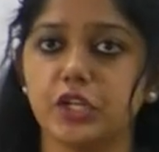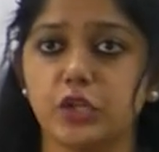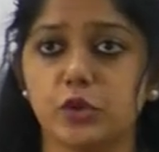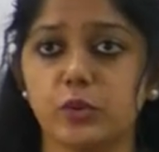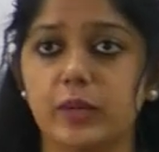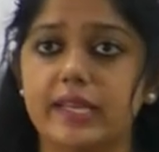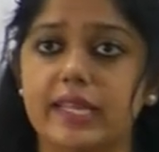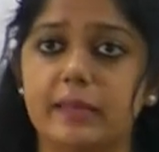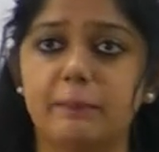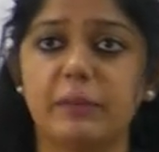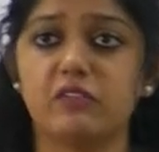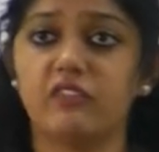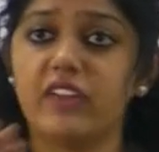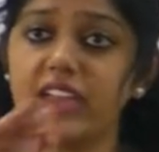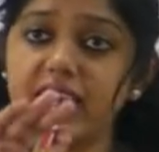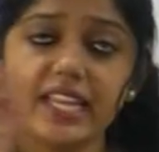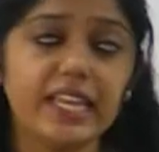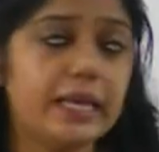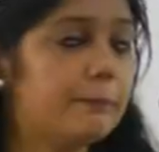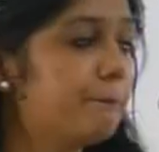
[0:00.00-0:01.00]
and UNEP,
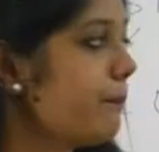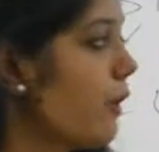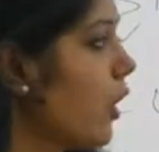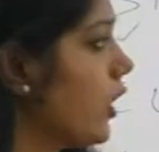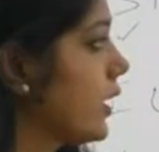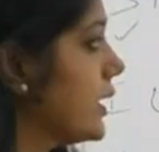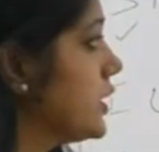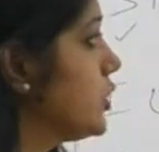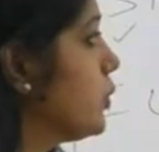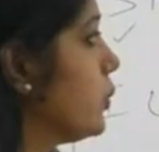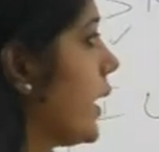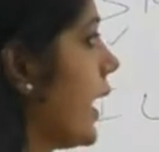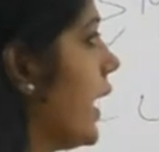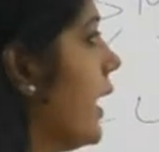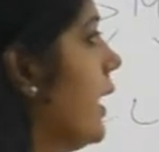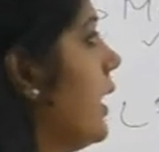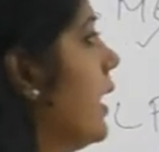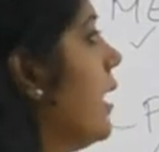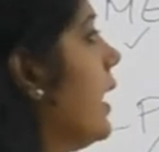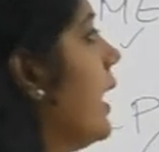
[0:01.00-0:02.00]
very important, okay.